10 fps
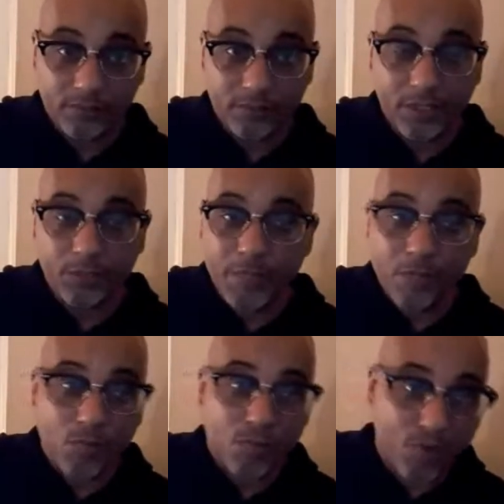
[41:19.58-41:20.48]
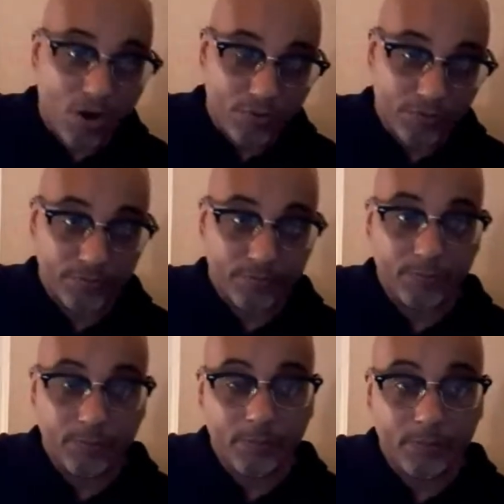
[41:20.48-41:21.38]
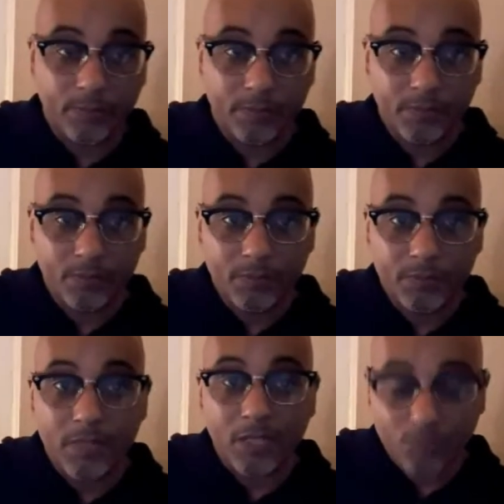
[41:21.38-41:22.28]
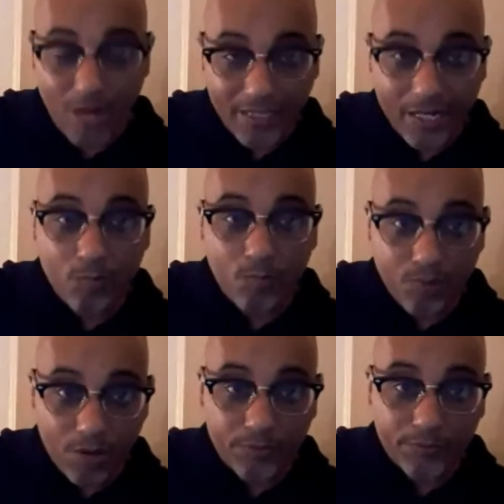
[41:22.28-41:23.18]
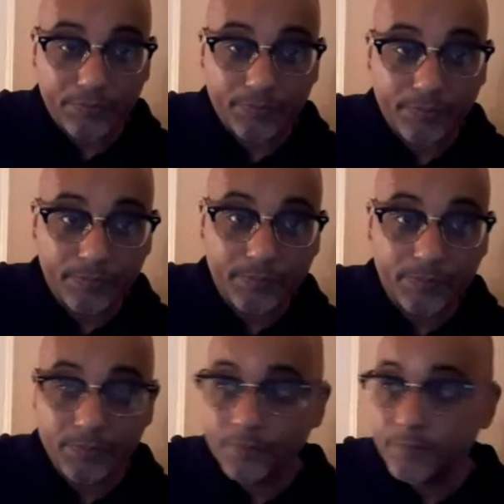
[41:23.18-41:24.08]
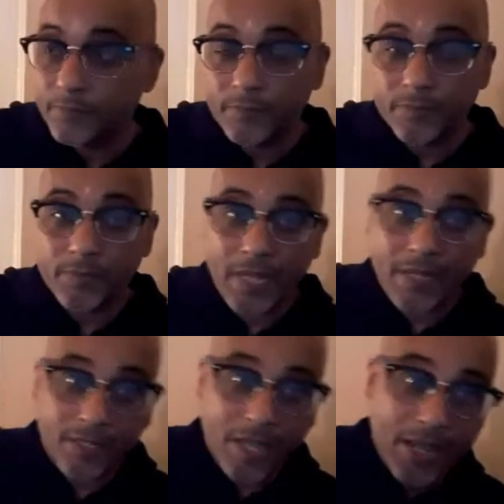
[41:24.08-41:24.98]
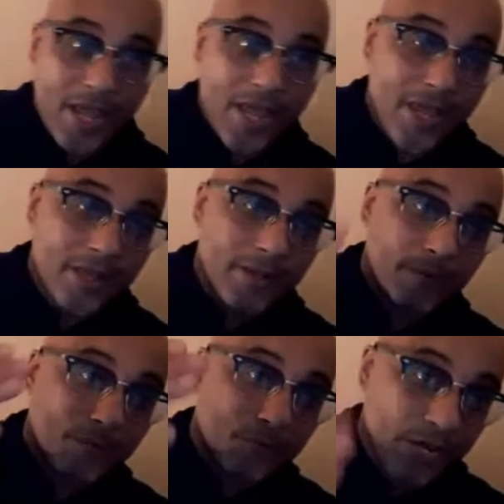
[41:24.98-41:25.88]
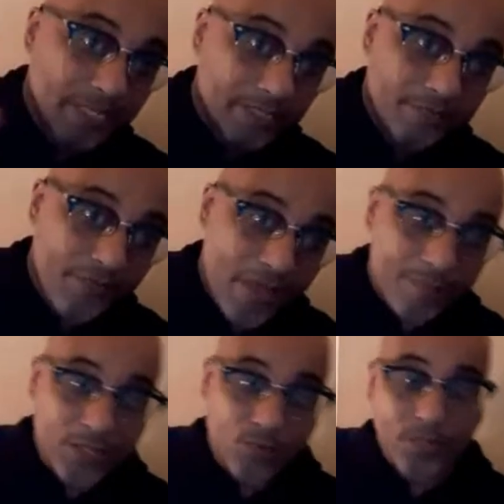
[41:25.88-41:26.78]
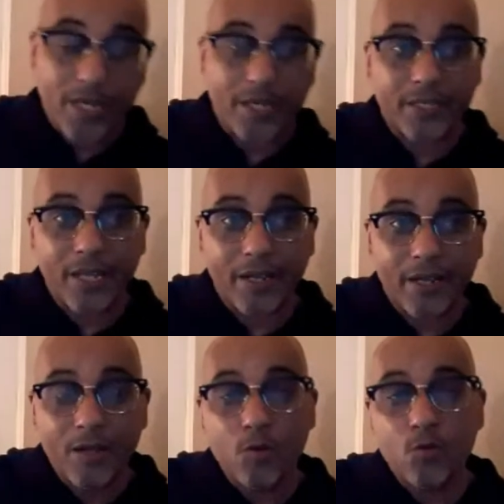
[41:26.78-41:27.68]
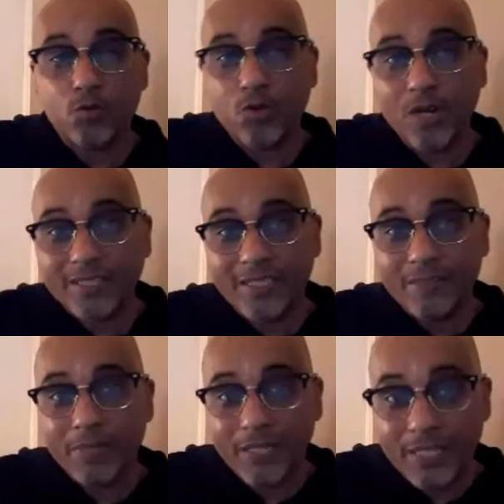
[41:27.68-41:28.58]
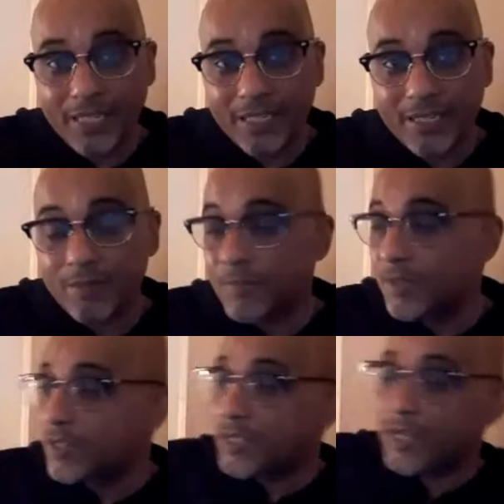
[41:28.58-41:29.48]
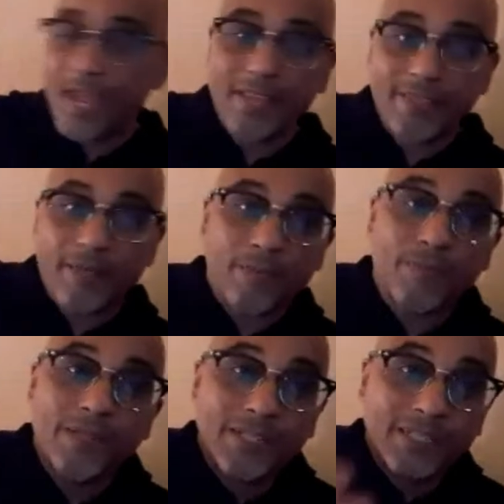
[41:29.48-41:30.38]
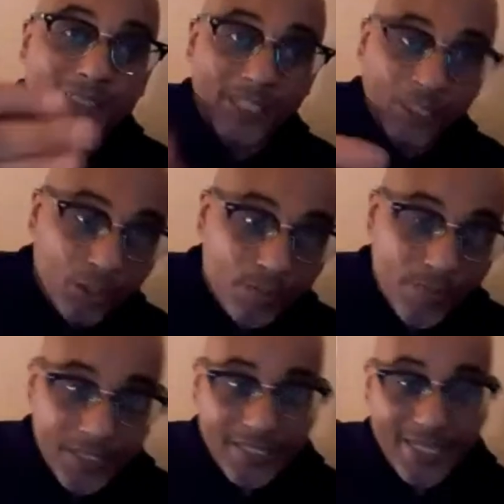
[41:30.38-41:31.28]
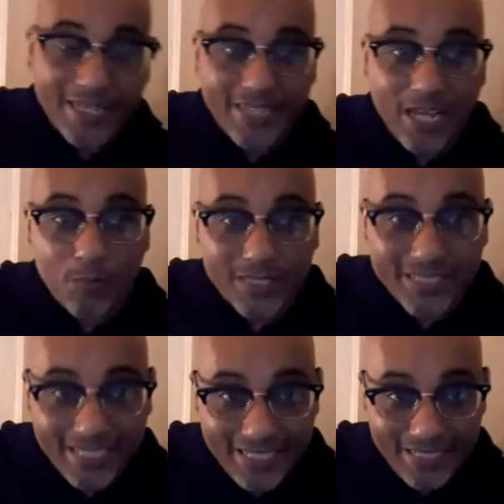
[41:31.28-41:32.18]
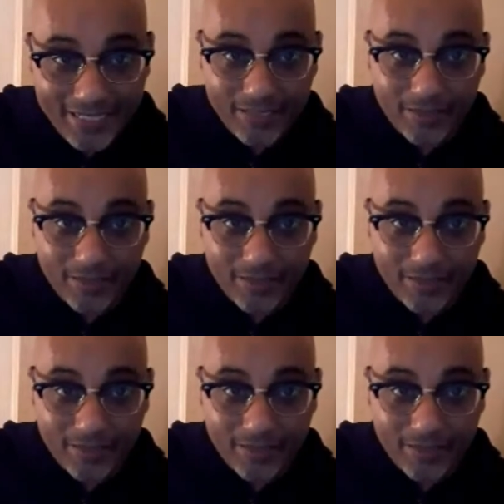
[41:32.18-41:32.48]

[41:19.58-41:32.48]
These men were broke. That's right, they were broke. They had friends and family who trusted and believed in them, gave them the little money that was needed,